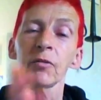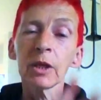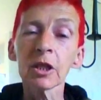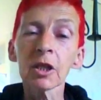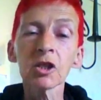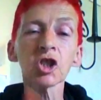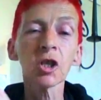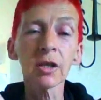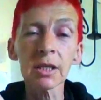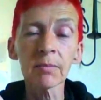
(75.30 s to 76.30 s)
we could go and
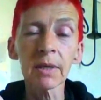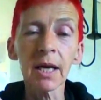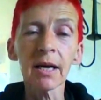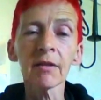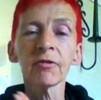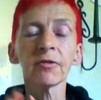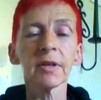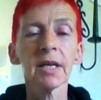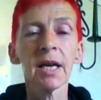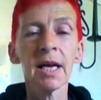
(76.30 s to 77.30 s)
show her some
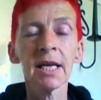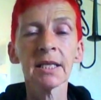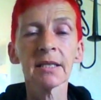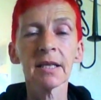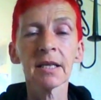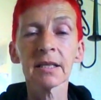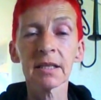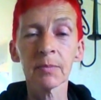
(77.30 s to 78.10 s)
love and uh,